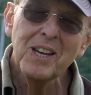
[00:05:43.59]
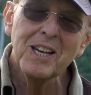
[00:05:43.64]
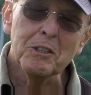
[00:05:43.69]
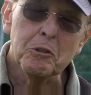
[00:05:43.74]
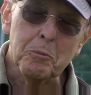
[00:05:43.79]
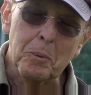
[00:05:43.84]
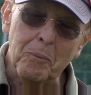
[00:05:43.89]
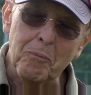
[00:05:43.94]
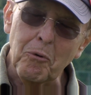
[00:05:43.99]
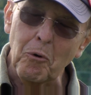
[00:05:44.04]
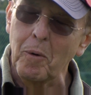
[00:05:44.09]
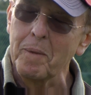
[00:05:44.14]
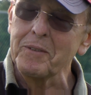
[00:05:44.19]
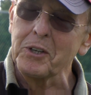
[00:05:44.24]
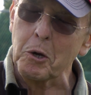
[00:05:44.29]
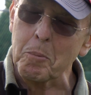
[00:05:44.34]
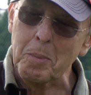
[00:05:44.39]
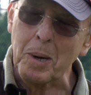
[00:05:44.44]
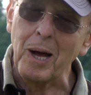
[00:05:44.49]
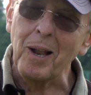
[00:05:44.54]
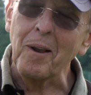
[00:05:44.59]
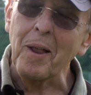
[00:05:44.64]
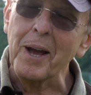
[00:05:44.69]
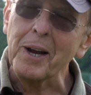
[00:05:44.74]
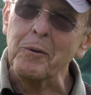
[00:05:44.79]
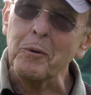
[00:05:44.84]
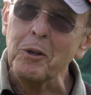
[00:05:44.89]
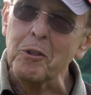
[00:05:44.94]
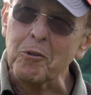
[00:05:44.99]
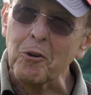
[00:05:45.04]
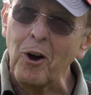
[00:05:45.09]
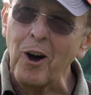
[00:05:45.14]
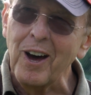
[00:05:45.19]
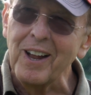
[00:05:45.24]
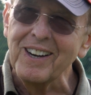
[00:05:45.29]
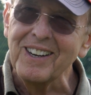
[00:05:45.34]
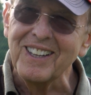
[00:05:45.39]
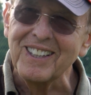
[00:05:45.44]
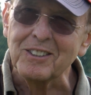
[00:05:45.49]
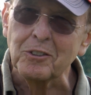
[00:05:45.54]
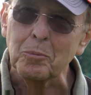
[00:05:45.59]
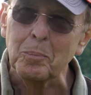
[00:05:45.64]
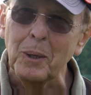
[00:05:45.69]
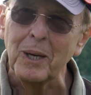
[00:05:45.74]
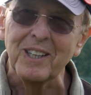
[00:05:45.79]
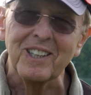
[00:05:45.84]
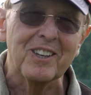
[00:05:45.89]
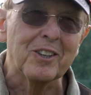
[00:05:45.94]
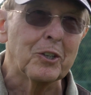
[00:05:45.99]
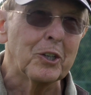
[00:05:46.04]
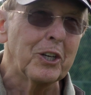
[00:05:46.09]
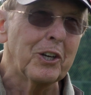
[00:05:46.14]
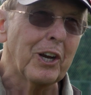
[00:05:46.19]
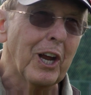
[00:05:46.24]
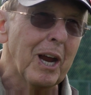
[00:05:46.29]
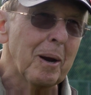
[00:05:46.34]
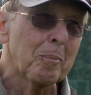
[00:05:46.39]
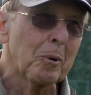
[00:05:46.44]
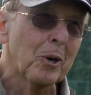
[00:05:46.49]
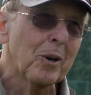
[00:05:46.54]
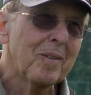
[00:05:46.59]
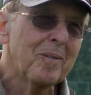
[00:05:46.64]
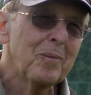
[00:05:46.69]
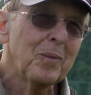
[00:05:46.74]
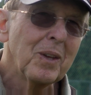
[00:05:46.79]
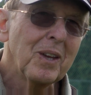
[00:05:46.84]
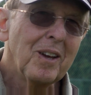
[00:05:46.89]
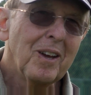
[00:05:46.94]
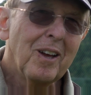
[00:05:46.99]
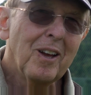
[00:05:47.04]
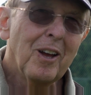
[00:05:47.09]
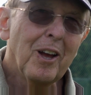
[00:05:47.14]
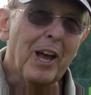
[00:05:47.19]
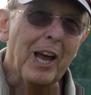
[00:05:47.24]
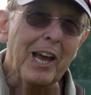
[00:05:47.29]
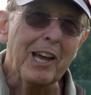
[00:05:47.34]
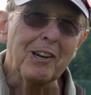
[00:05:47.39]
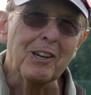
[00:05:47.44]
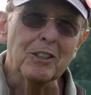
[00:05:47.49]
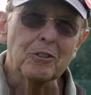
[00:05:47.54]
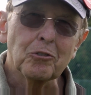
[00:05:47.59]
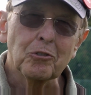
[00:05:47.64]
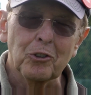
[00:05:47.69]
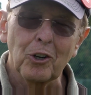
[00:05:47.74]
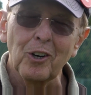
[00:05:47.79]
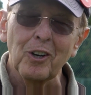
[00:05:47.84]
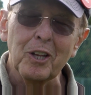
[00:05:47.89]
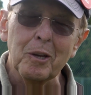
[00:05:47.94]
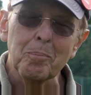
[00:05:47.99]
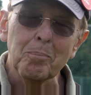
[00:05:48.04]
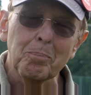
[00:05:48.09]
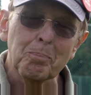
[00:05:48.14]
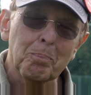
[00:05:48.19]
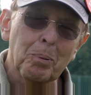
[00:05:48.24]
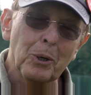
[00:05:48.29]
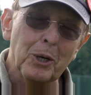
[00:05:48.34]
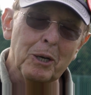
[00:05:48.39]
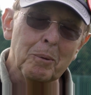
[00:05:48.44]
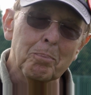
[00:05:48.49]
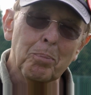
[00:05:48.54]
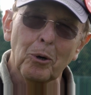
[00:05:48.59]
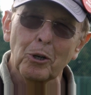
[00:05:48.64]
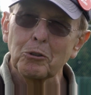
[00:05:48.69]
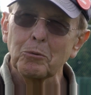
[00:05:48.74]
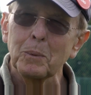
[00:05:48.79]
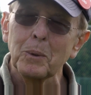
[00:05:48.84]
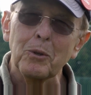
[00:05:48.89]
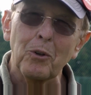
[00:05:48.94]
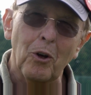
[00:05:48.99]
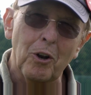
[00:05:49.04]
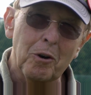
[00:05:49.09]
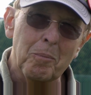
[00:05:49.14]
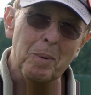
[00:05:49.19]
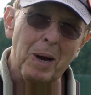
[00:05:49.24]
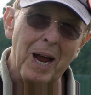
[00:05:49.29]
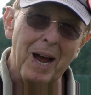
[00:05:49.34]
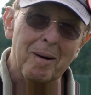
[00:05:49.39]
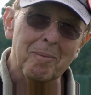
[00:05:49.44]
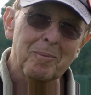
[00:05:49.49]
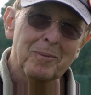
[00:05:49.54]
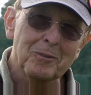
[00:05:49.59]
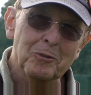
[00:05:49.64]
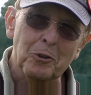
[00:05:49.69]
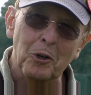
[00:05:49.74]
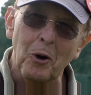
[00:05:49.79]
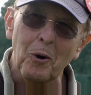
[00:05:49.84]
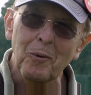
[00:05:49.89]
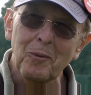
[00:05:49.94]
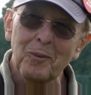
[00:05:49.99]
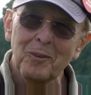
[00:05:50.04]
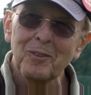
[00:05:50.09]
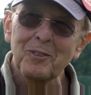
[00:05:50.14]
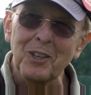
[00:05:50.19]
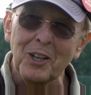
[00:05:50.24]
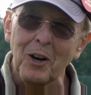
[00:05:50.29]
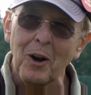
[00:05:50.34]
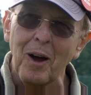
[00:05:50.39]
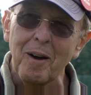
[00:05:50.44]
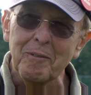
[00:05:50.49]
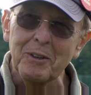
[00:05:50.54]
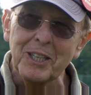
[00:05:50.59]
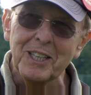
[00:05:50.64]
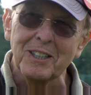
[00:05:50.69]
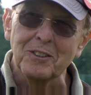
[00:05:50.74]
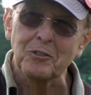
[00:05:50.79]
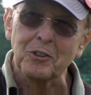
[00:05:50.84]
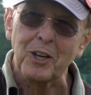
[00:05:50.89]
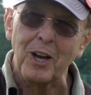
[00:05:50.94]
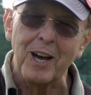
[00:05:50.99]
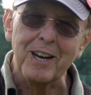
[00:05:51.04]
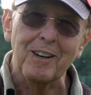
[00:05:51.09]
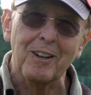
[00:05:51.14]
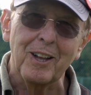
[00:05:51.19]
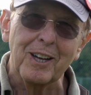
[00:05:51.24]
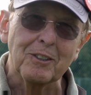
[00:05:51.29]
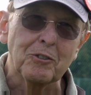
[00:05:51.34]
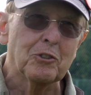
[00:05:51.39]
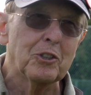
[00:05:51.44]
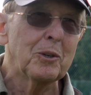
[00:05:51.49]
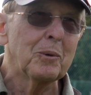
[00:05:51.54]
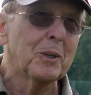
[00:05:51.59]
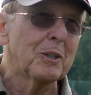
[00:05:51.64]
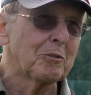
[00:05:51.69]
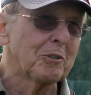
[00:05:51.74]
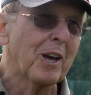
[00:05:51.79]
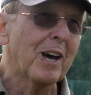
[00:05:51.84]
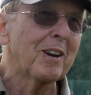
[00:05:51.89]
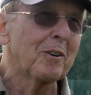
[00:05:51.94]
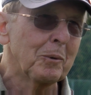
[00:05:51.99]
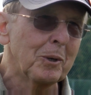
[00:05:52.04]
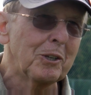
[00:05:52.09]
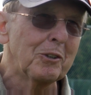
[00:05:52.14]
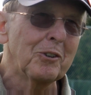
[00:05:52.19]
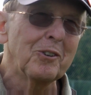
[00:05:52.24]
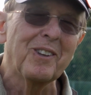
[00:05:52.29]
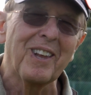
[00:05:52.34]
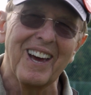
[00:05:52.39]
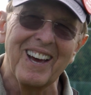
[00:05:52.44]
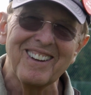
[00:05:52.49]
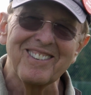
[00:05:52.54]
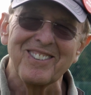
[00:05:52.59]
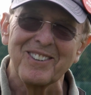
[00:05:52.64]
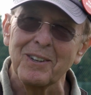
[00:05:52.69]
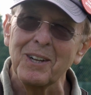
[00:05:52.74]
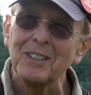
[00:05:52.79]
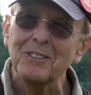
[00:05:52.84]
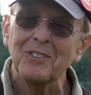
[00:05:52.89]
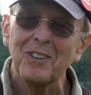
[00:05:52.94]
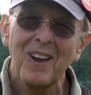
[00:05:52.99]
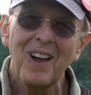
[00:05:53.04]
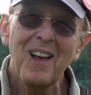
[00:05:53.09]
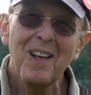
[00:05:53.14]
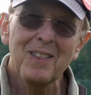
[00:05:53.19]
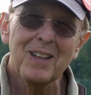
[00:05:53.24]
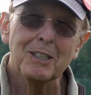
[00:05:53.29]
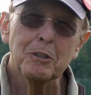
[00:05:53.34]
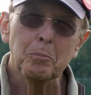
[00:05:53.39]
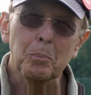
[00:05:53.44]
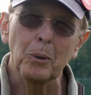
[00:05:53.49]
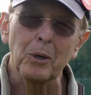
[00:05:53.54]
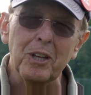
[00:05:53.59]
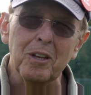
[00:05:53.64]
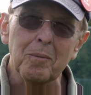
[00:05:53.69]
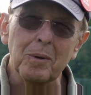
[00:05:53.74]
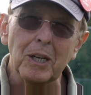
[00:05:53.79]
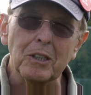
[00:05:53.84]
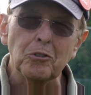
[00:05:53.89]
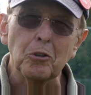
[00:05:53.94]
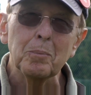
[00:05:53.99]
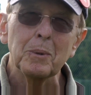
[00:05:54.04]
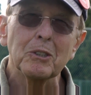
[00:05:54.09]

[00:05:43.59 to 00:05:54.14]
It's performing about like we thought. It's being a good neighbor, and it's certainly putting Portsmouth on the map. So, you know, I mean, it's kind of like, gee whiz, how did we do that? So that's pretty amazing.